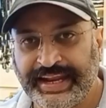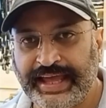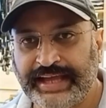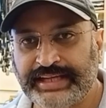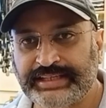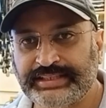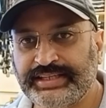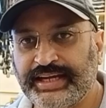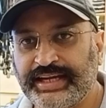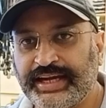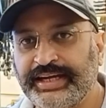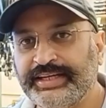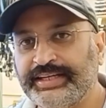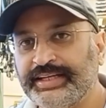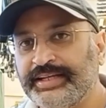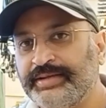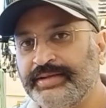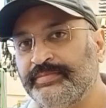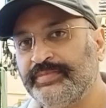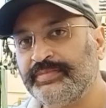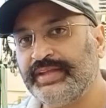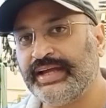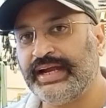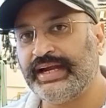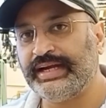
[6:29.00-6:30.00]
item
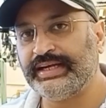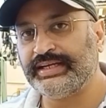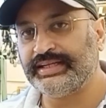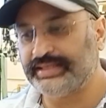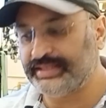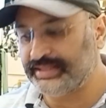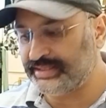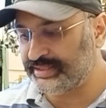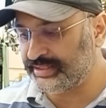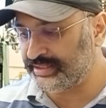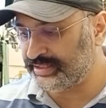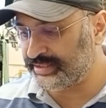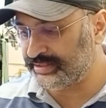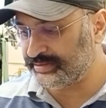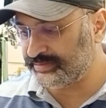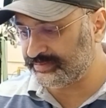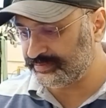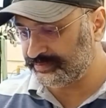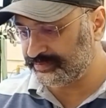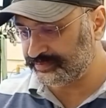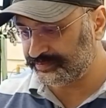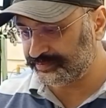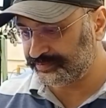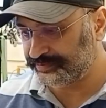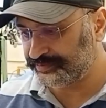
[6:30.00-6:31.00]
that
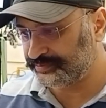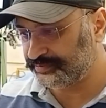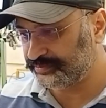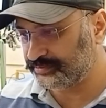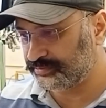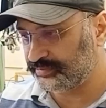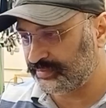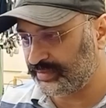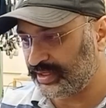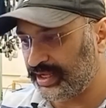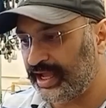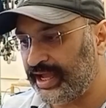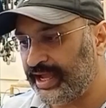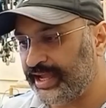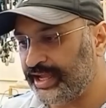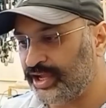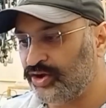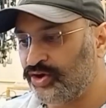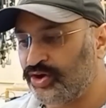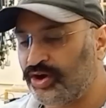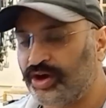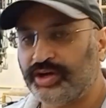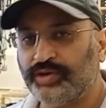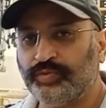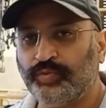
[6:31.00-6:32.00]
I
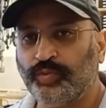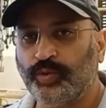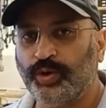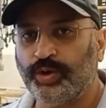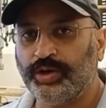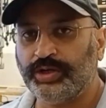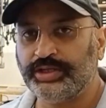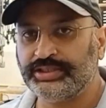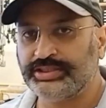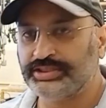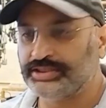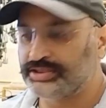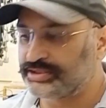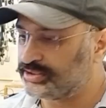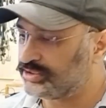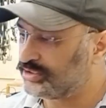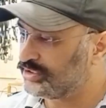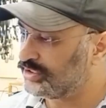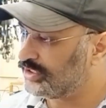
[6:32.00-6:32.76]
got was